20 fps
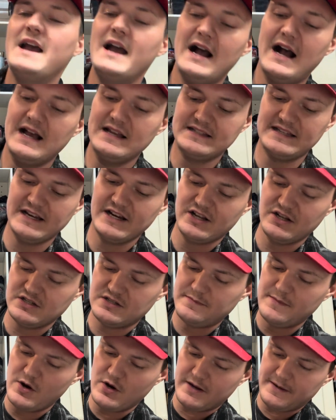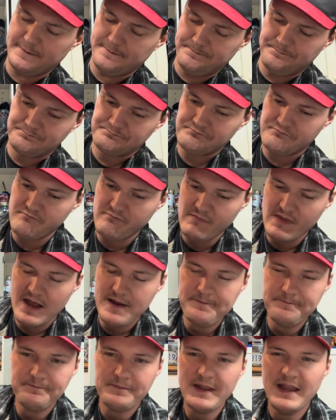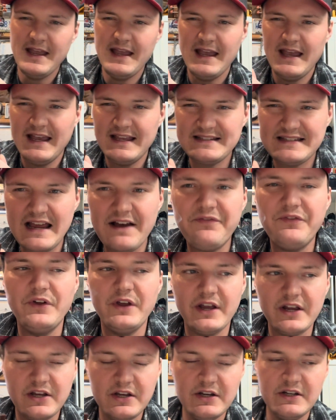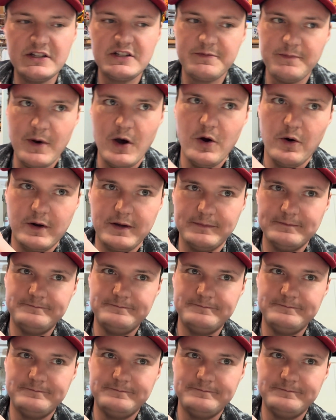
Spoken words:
I say a good smoke. It's definitely a good smoke,